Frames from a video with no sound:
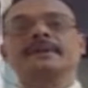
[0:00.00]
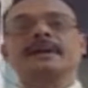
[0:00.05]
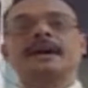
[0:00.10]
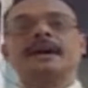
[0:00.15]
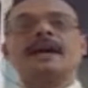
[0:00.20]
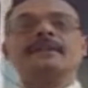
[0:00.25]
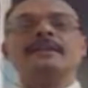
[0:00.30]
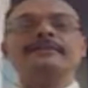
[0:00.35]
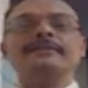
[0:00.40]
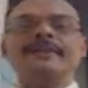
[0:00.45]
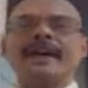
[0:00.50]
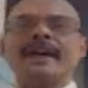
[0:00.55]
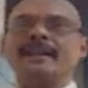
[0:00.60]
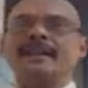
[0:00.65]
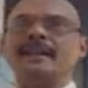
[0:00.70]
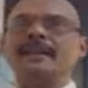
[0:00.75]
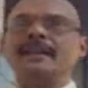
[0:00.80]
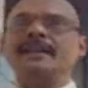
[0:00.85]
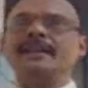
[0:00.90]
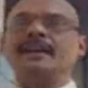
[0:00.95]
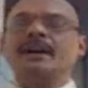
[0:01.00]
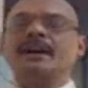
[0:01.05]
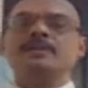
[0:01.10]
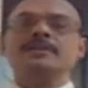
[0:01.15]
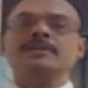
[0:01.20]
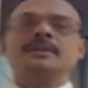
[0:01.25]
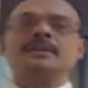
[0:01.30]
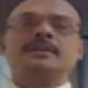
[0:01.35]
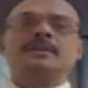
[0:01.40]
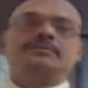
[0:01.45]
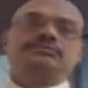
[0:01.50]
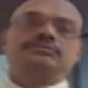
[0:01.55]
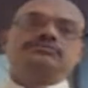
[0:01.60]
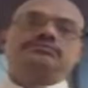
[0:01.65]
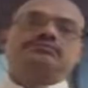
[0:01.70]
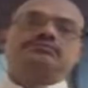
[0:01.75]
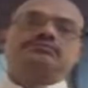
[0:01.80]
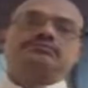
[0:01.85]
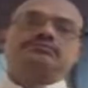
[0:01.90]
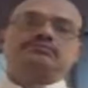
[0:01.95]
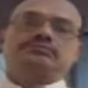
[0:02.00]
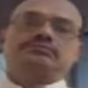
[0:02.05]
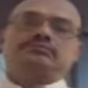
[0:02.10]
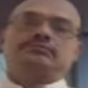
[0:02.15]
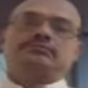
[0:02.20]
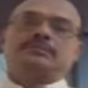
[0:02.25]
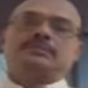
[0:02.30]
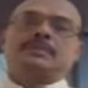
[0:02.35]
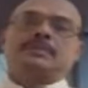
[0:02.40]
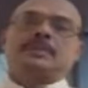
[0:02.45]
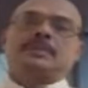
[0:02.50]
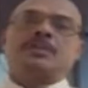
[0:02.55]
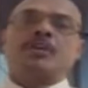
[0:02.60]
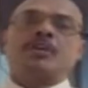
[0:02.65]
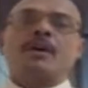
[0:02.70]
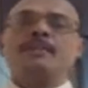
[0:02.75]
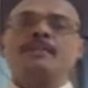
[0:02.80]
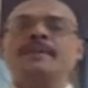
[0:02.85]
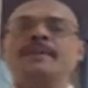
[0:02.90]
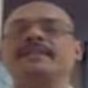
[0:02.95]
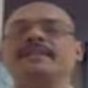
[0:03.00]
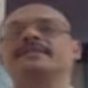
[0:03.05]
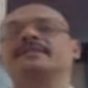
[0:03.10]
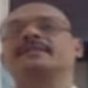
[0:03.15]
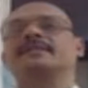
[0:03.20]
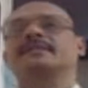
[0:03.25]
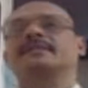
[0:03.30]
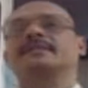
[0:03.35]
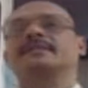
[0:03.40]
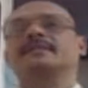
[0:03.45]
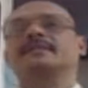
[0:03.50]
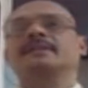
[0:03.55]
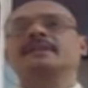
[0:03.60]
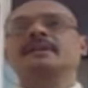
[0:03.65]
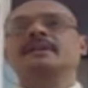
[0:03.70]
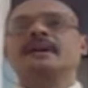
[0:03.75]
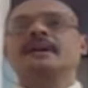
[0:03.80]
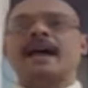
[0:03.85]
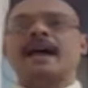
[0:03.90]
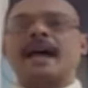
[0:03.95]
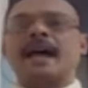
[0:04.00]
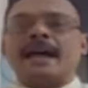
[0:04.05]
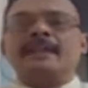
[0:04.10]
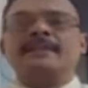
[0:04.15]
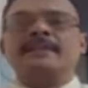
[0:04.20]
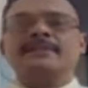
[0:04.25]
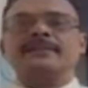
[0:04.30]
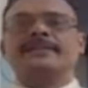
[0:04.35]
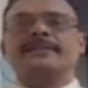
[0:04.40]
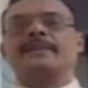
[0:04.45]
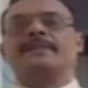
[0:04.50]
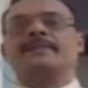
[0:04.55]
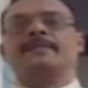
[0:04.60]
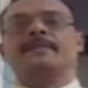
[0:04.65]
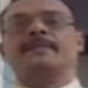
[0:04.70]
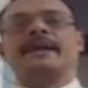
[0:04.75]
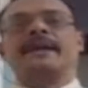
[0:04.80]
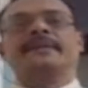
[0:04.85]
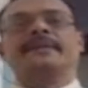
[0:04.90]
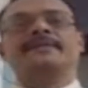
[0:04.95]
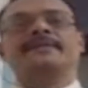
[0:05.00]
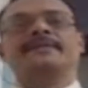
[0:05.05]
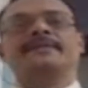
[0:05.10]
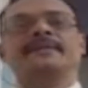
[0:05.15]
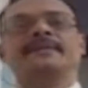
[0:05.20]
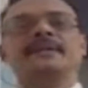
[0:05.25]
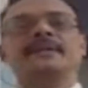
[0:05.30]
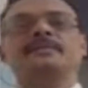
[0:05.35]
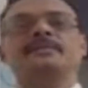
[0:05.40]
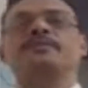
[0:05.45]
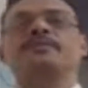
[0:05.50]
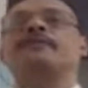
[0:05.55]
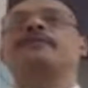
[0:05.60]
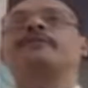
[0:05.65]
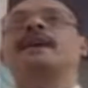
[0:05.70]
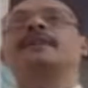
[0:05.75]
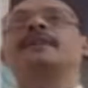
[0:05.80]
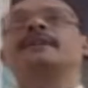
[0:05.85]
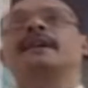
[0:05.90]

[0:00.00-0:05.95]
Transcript: And finally, how the governments and the central banks provide the